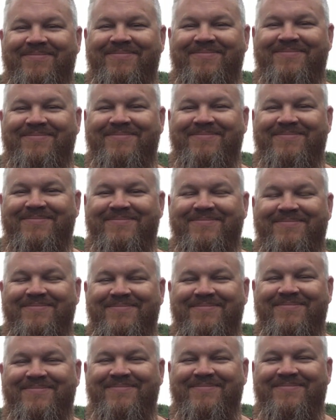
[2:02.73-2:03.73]

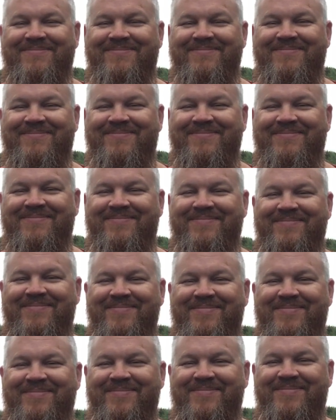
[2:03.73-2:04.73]

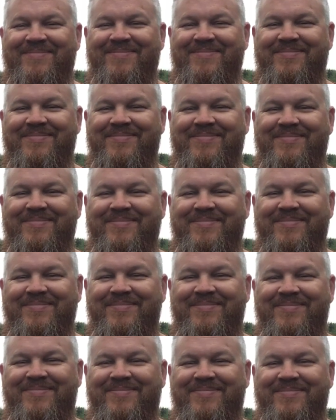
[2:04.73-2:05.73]

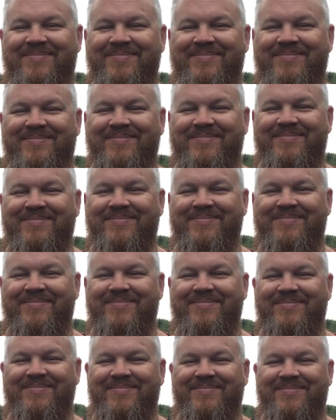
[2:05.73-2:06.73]

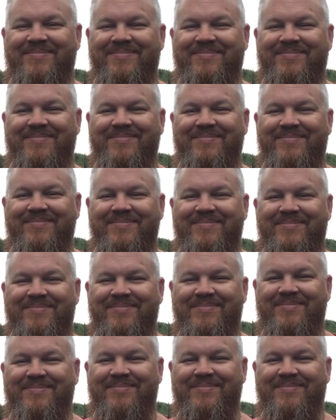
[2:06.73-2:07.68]
No words are spoken by the person on screen.